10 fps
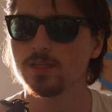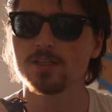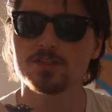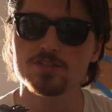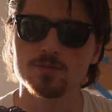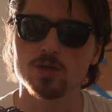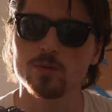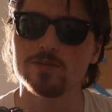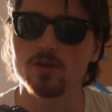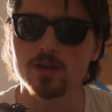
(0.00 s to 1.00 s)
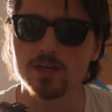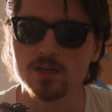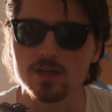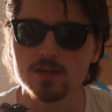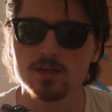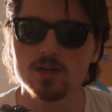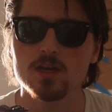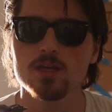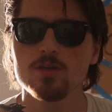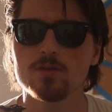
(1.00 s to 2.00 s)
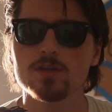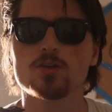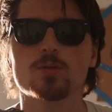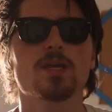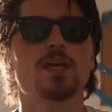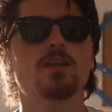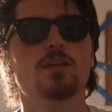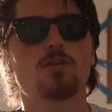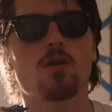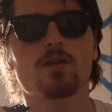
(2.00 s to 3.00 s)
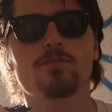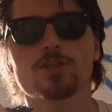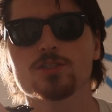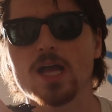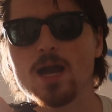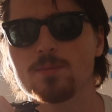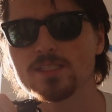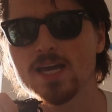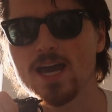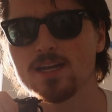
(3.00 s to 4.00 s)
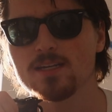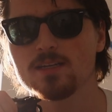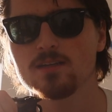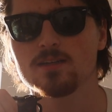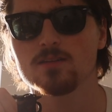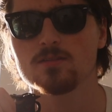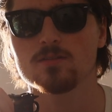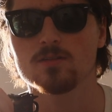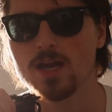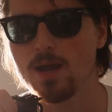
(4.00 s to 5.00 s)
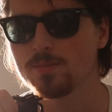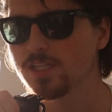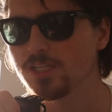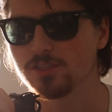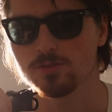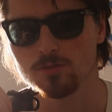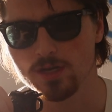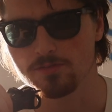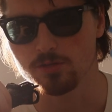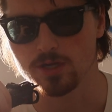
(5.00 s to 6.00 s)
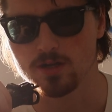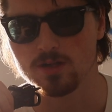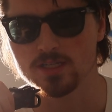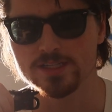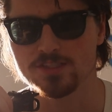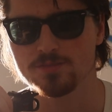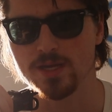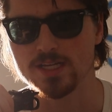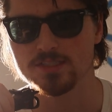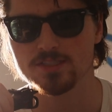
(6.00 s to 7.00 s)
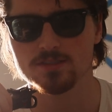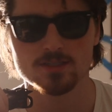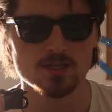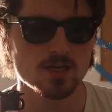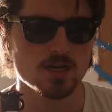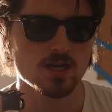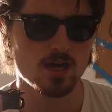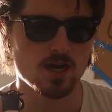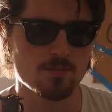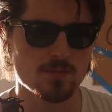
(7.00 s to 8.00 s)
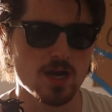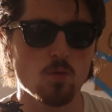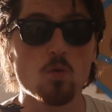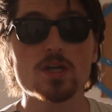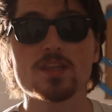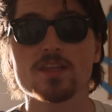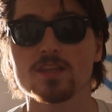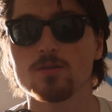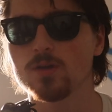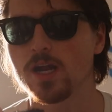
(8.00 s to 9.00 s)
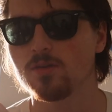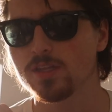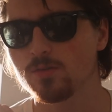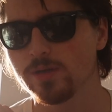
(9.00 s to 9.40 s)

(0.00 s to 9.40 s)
and this is something we've already done. You can create an artificial habitat or habitation or whatever you want to call it in space. Now, one thing that I don't think